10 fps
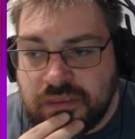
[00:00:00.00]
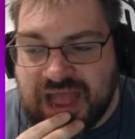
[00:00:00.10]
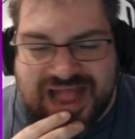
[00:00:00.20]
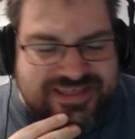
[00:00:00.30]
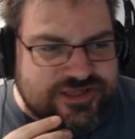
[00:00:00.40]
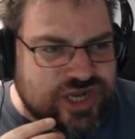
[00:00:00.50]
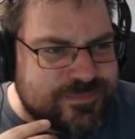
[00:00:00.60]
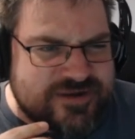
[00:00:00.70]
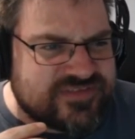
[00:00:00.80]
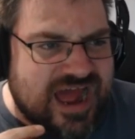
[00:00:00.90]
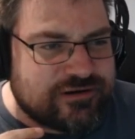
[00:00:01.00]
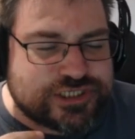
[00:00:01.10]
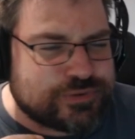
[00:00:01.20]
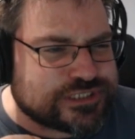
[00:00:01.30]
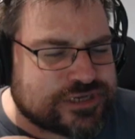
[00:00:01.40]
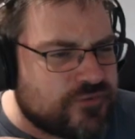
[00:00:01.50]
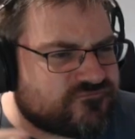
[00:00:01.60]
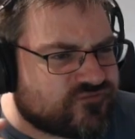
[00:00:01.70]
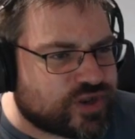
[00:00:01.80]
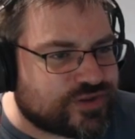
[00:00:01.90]
and this is going to be a bit of the RNG, which I don't
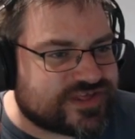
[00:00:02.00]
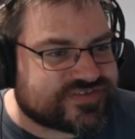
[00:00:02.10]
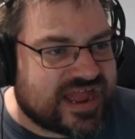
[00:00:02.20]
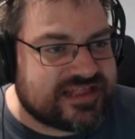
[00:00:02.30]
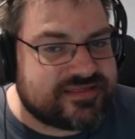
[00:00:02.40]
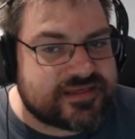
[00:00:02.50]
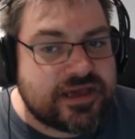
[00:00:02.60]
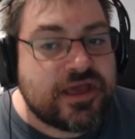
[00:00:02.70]
fully understand,